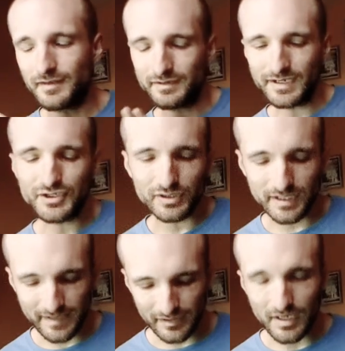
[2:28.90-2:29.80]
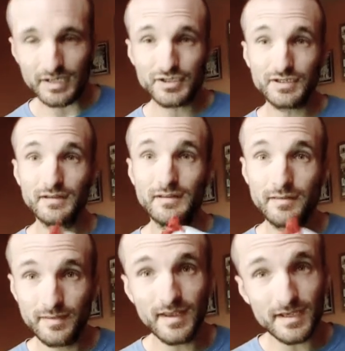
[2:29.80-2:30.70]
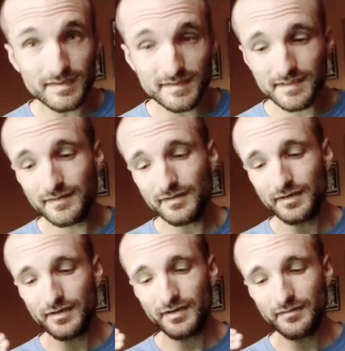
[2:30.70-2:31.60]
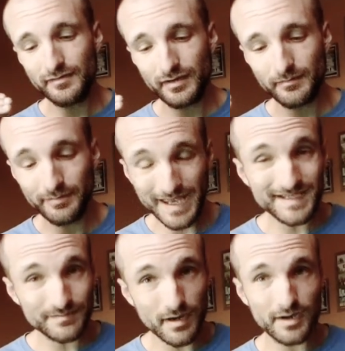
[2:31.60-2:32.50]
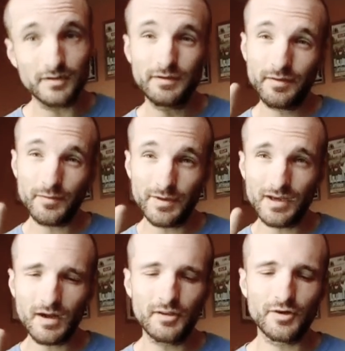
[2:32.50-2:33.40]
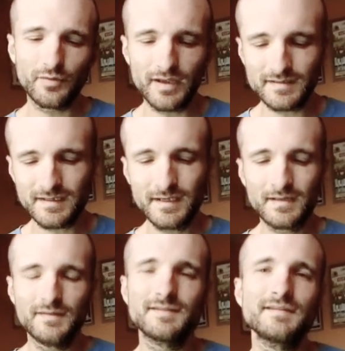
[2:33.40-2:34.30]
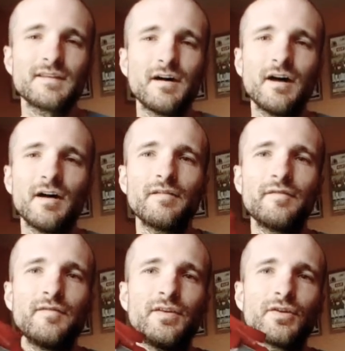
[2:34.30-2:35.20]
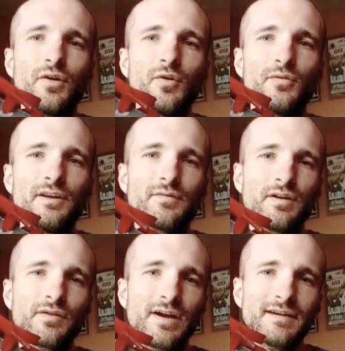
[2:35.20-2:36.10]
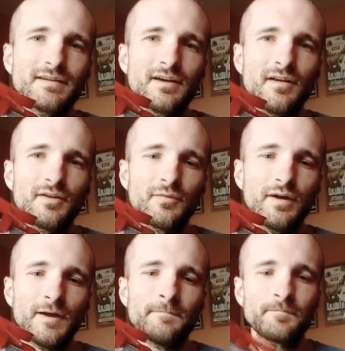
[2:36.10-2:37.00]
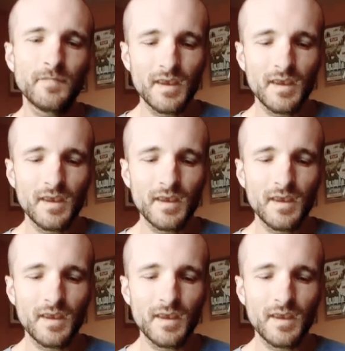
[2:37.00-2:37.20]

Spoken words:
initially they launched this, their base model, in three colorways. This is the Fear Only Regret colorway.